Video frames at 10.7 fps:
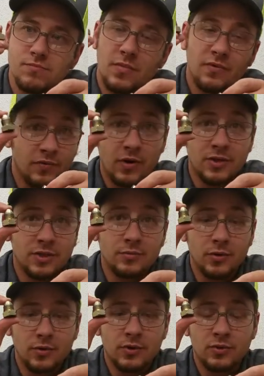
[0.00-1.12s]
very
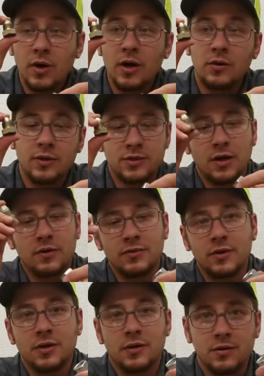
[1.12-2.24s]
similar as well and is
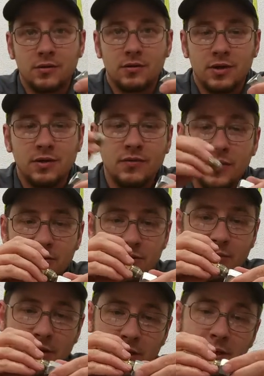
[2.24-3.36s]
often confused, but
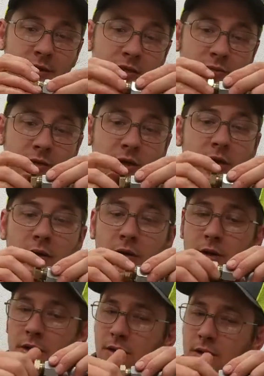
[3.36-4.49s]
like this one here,
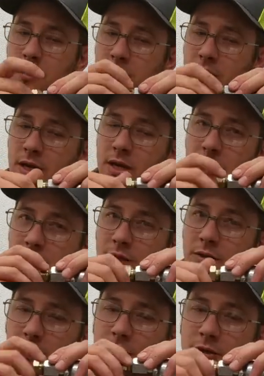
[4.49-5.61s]
you can get it to
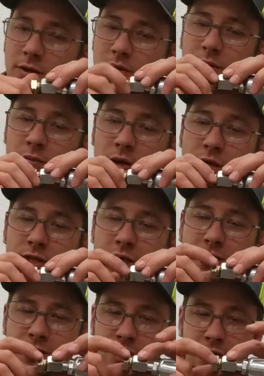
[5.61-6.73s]
thread into a number 8
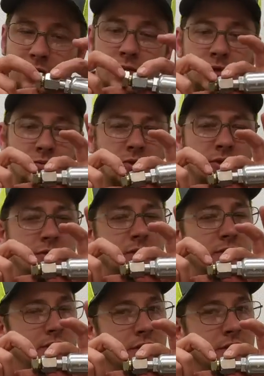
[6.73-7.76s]
JIC, but you will notice